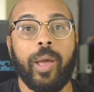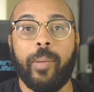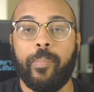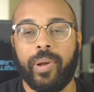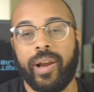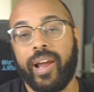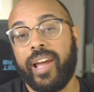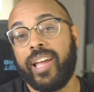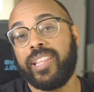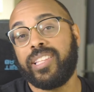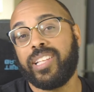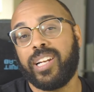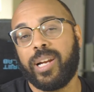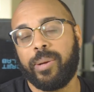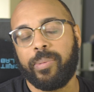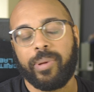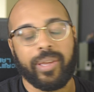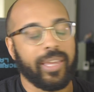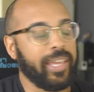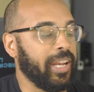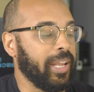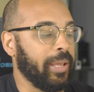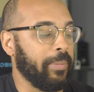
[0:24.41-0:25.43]
But I ended
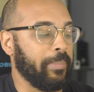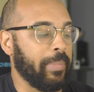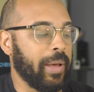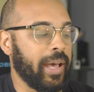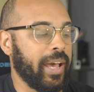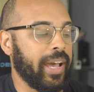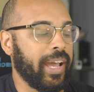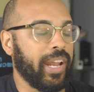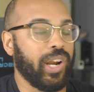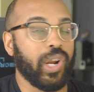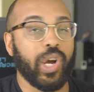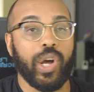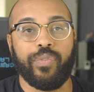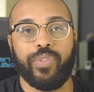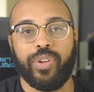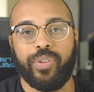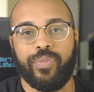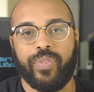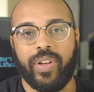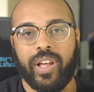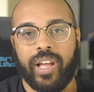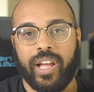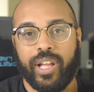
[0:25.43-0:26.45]
up getting mine off
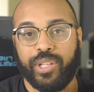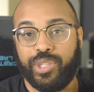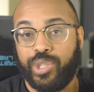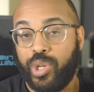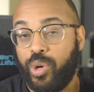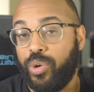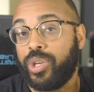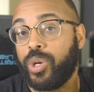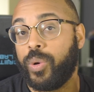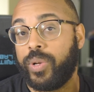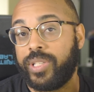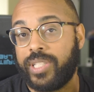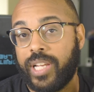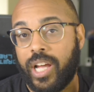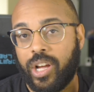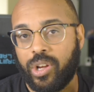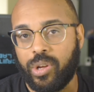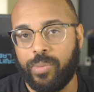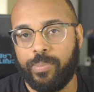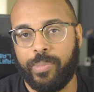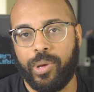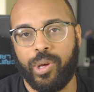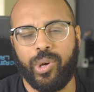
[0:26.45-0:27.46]
of Tokyo
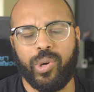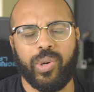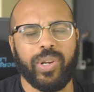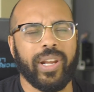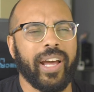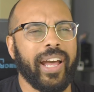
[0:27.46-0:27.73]
Otaku mode.